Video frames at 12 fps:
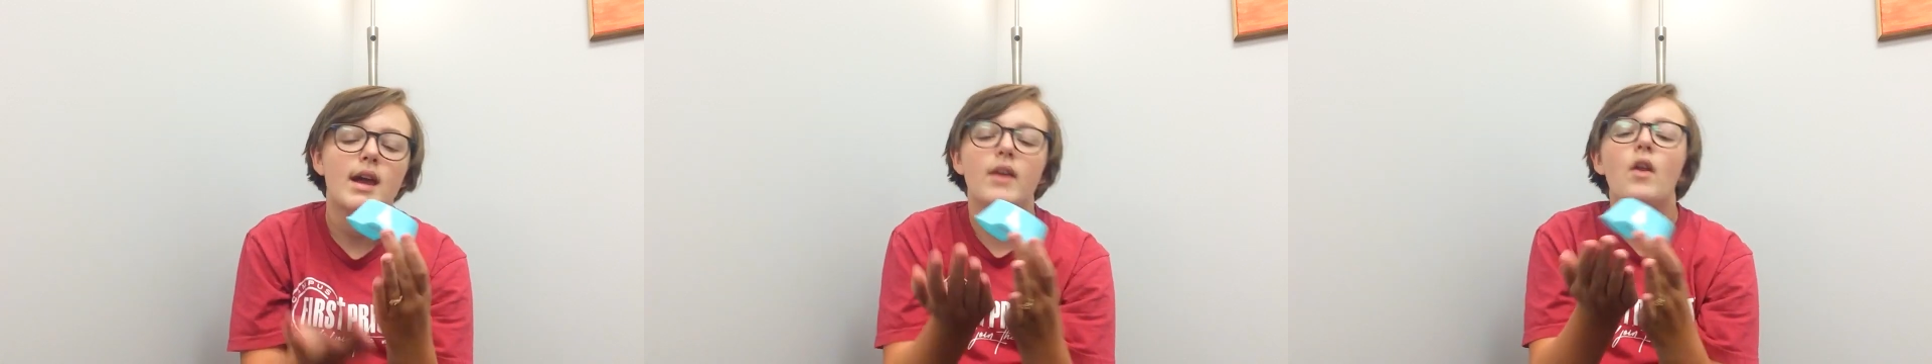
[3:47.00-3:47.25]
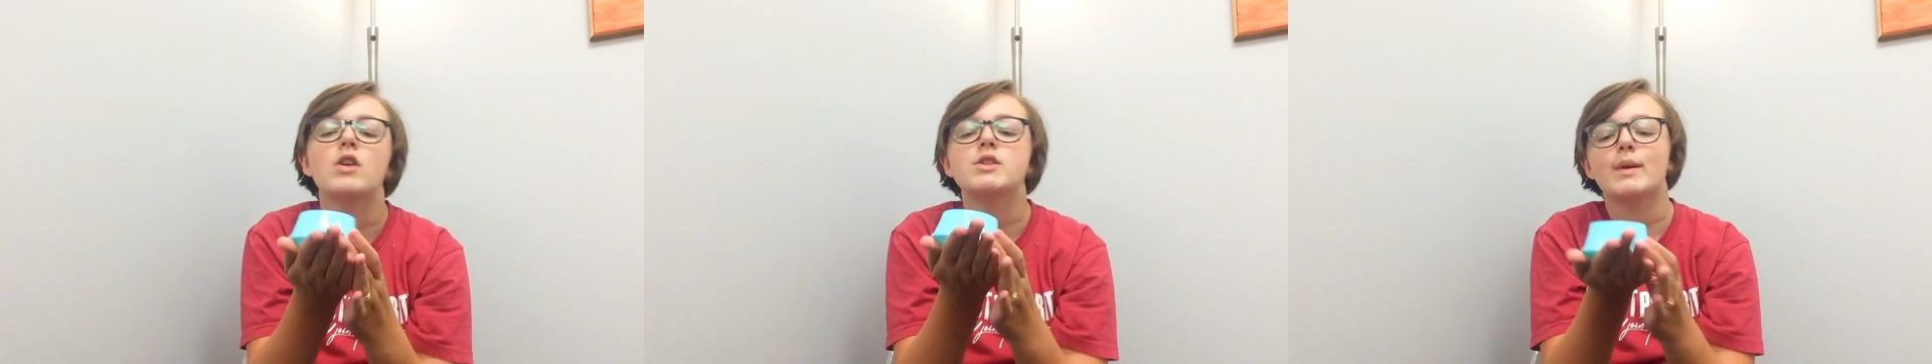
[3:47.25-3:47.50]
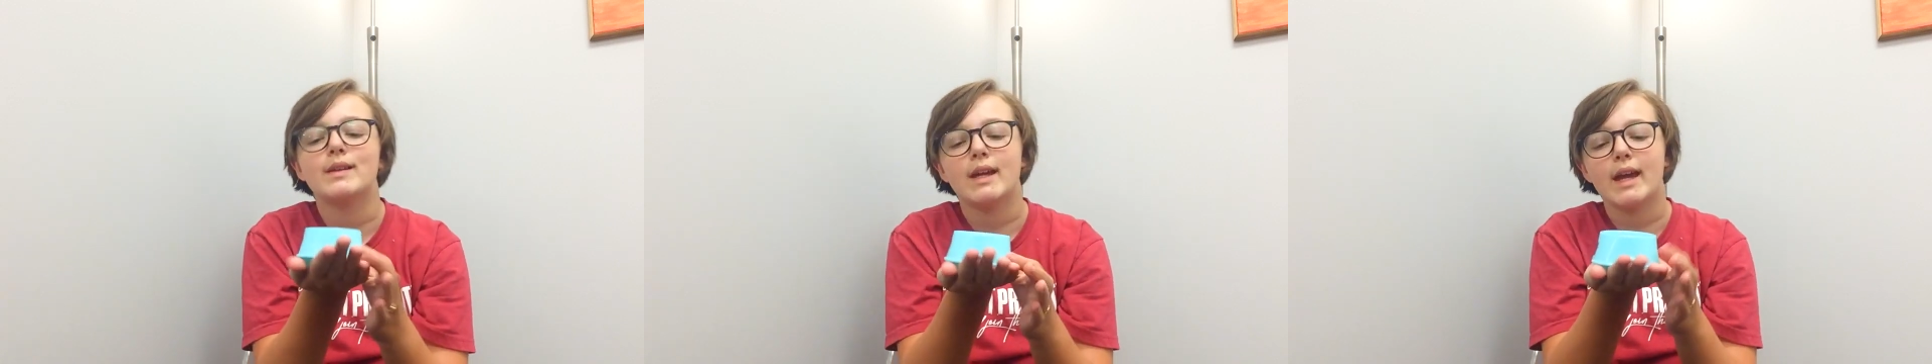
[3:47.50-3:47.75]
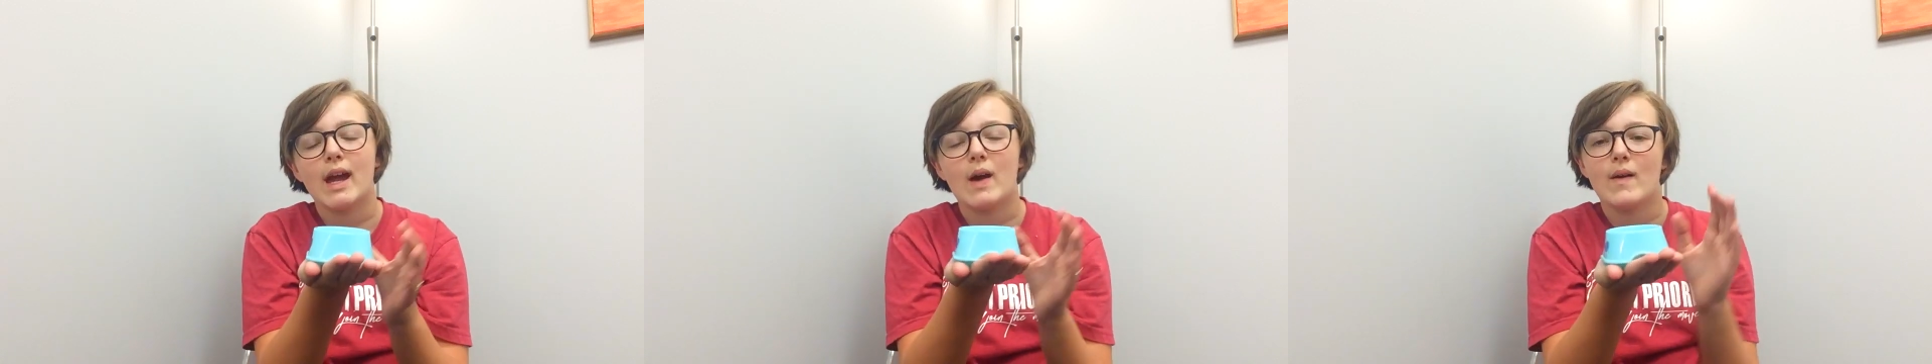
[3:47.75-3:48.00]
And also I
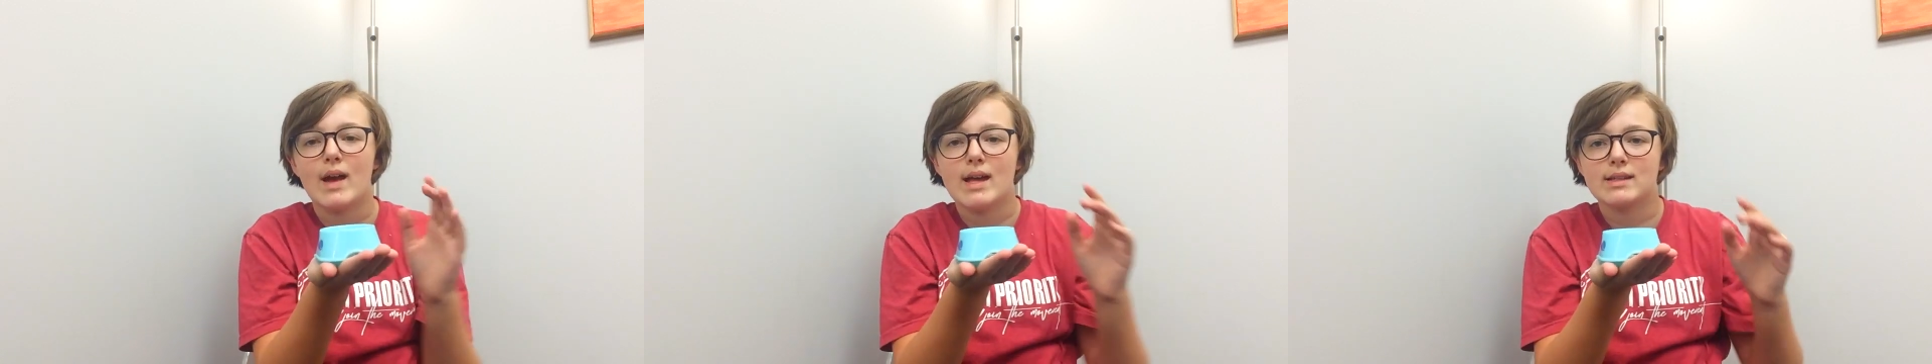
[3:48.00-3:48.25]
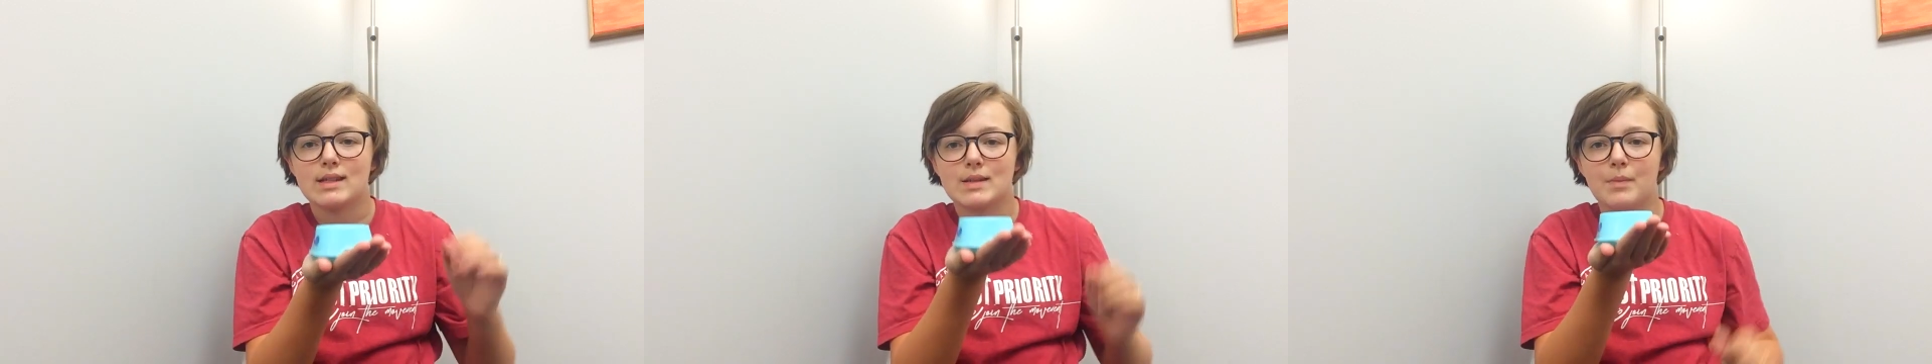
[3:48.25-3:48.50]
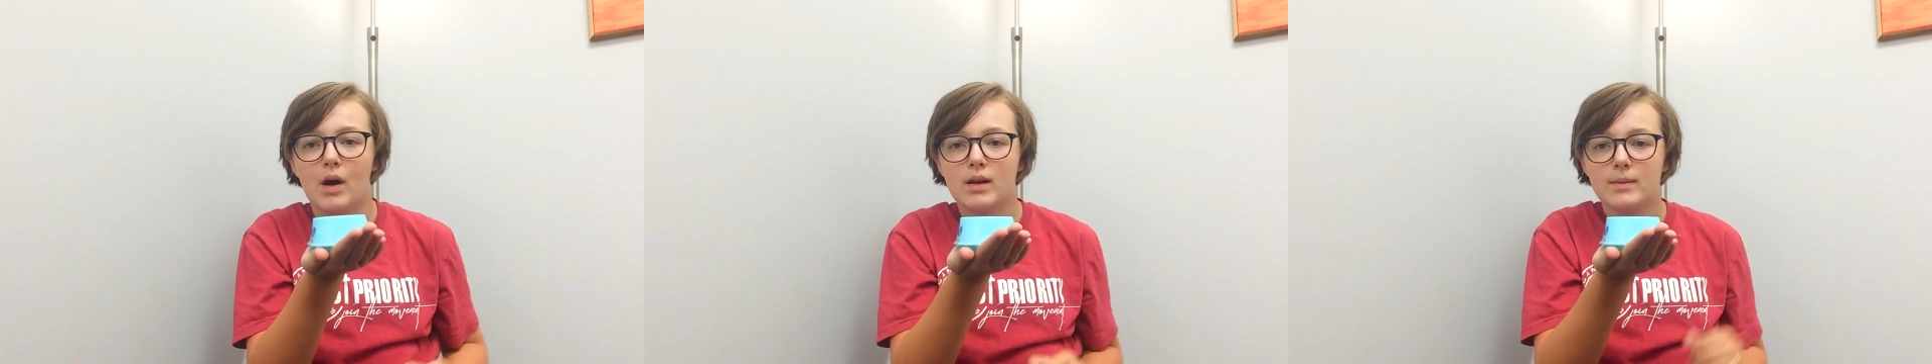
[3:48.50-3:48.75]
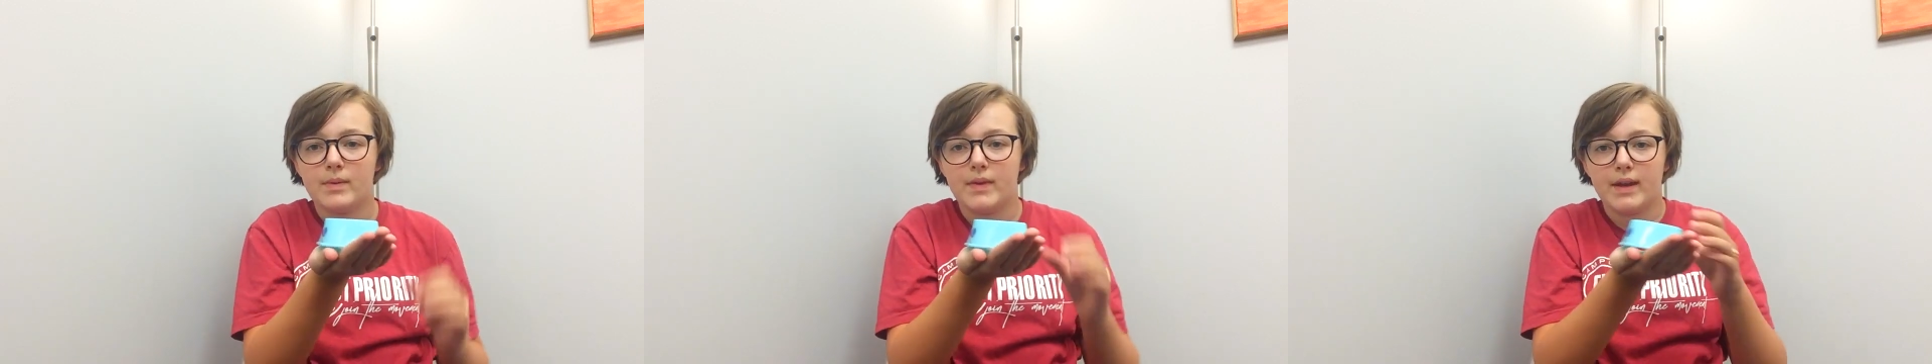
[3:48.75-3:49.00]
like how it has this bottom